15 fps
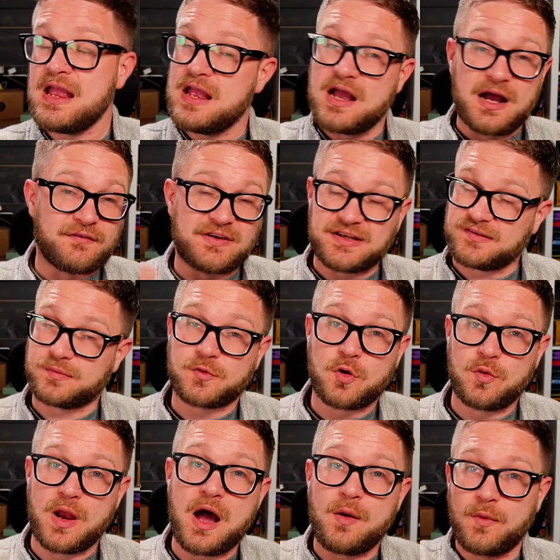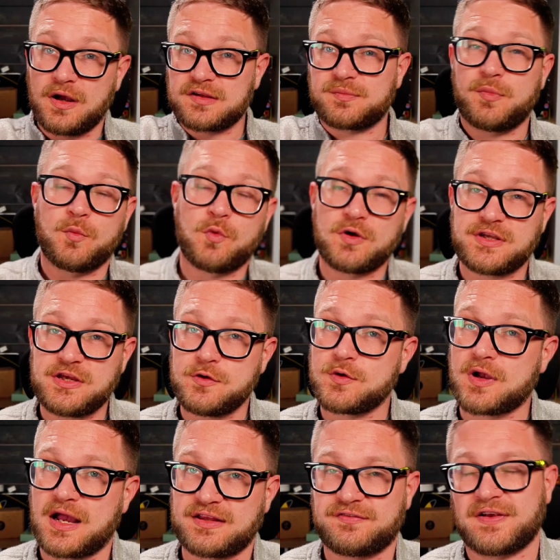I mean, there's some cool artworks, but what do you
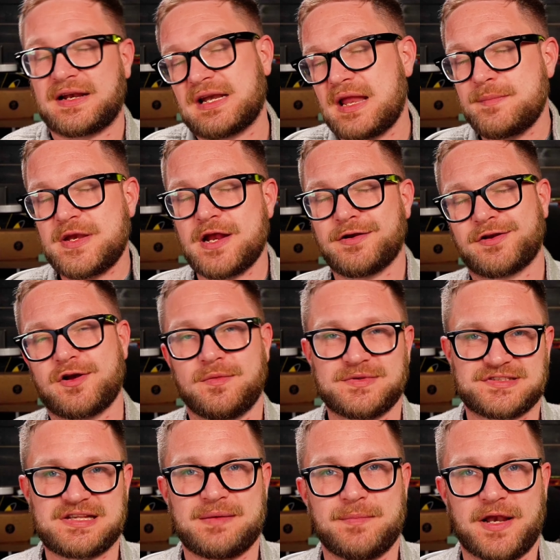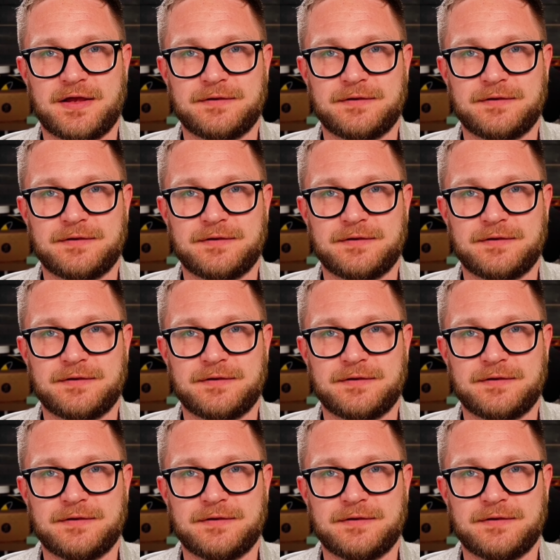guys think? Let me know in the comments down below.